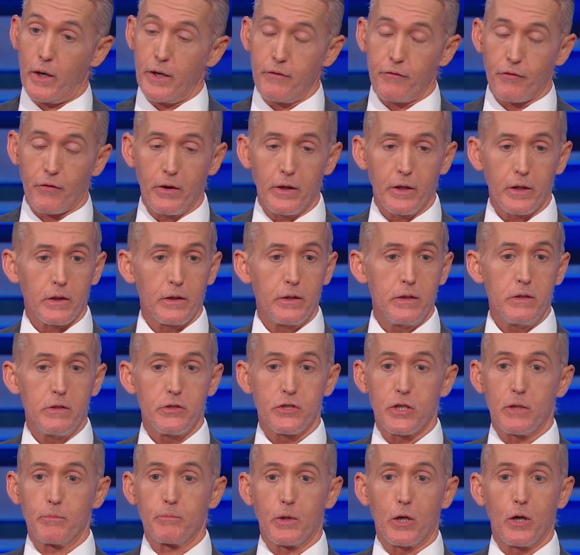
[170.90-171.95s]
quite frankly,
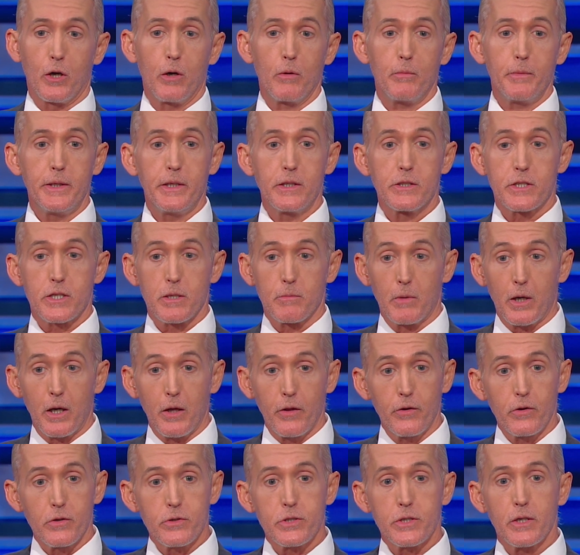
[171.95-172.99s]
Jim Comey and some
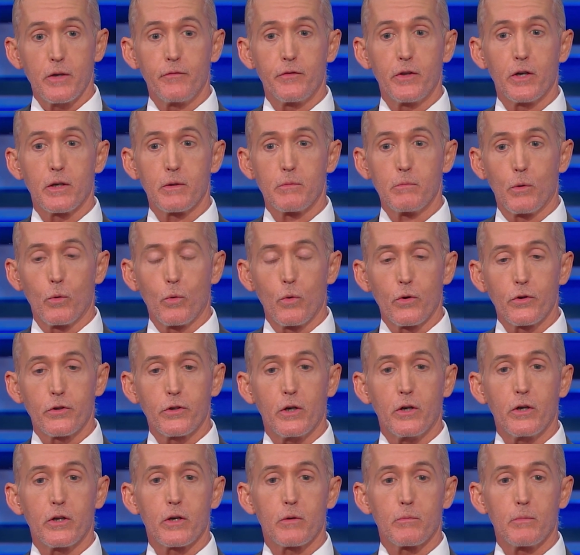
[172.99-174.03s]
others have done more
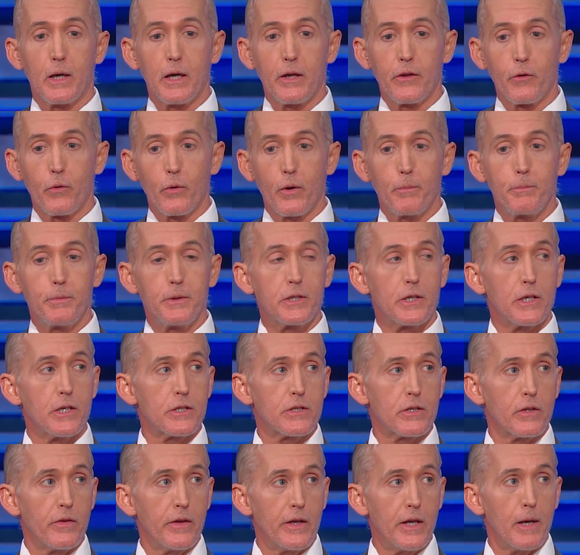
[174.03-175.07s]
to undermine the
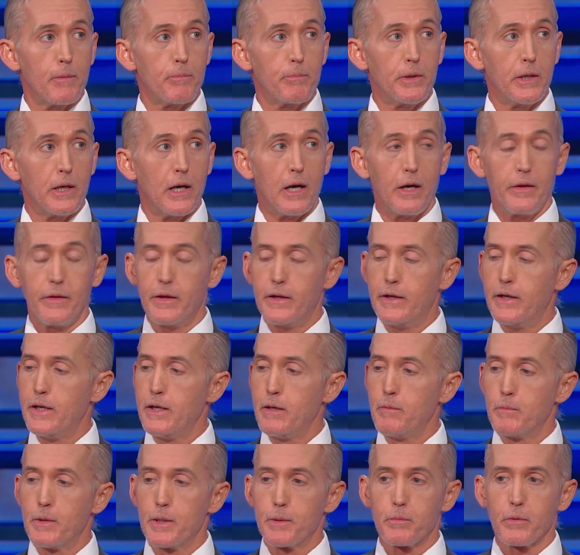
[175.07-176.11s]
reputation of the FBI than
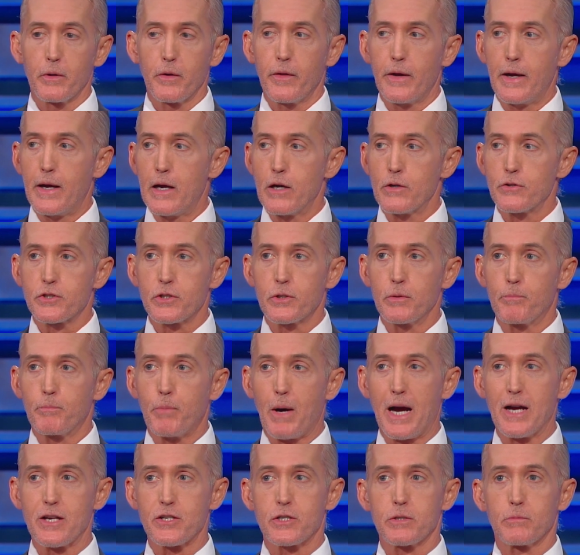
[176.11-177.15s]
any member of the House could
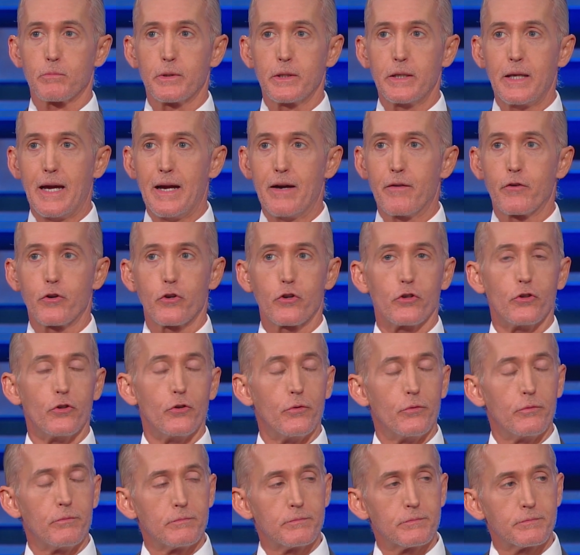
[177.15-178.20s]
possibly ever
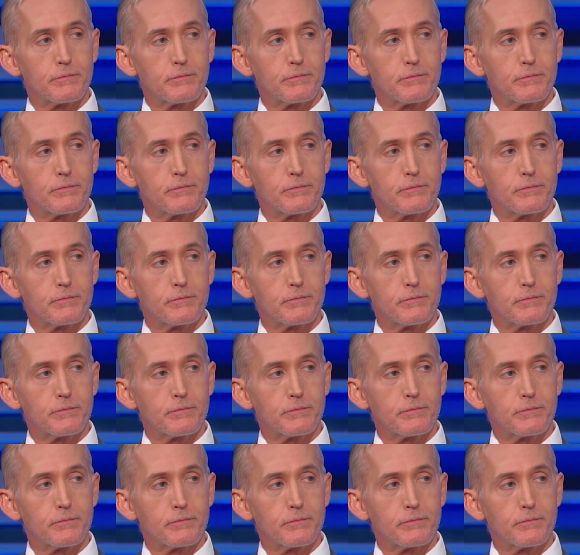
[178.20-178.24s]
do.